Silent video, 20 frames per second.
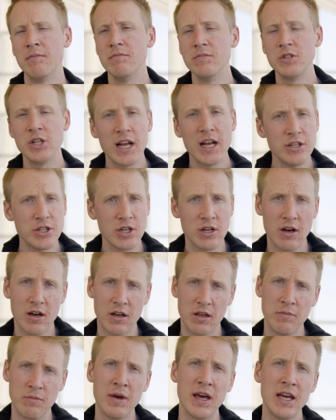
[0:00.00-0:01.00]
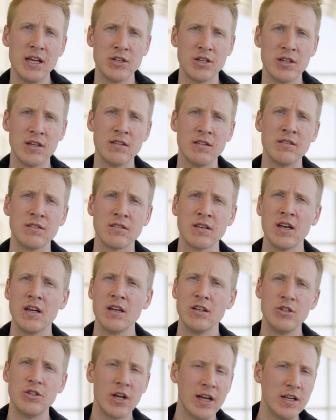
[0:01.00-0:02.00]
changing occupations,
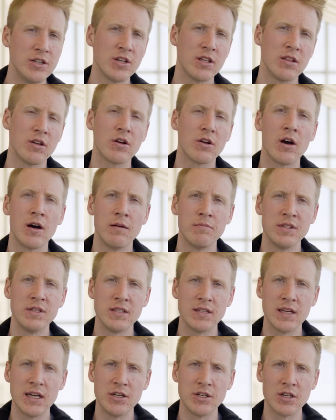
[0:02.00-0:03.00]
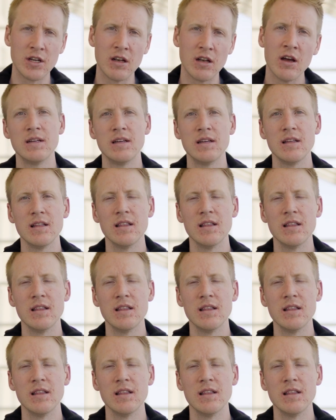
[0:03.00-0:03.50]
changing their compensation.